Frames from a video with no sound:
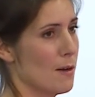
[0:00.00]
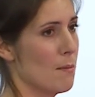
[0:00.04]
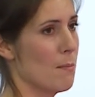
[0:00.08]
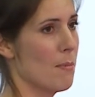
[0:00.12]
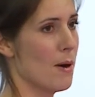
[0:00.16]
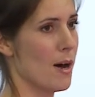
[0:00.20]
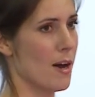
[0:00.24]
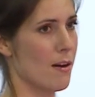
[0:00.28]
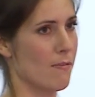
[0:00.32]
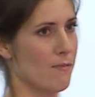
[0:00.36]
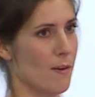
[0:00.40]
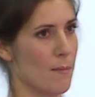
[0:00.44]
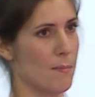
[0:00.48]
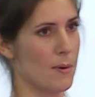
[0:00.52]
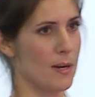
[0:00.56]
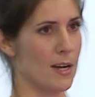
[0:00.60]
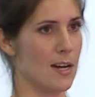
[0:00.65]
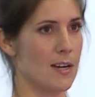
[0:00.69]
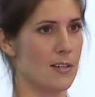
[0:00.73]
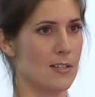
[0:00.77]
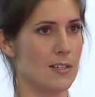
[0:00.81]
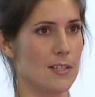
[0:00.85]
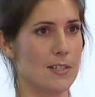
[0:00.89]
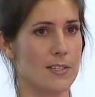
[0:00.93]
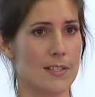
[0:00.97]
and
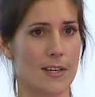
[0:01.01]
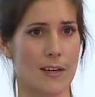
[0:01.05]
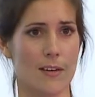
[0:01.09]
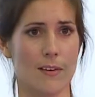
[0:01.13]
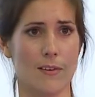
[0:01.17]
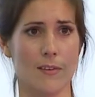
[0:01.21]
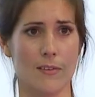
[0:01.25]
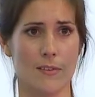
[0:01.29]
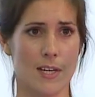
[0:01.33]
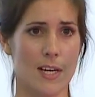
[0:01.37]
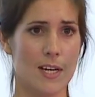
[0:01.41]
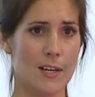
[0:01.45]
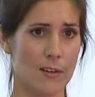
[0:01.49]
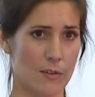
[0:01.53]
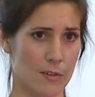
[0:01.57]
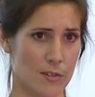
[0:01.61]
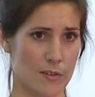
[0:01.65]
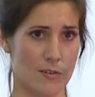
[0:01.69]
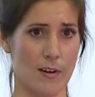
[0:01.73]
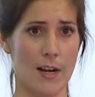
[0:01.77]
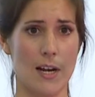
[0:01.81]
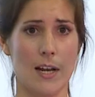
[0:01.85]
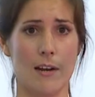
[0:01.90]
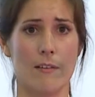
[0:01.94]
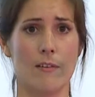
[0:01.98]
biofabrication skills in
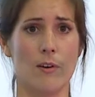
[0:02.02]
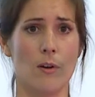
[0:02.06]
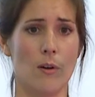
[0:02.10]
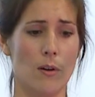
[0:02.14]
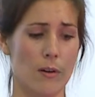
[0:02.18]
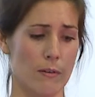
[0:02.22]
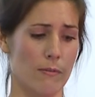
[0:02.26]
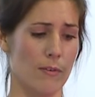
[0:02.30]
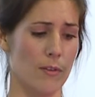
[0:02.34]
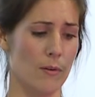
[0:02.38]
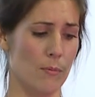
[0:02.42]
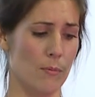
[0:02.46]
Australia and all over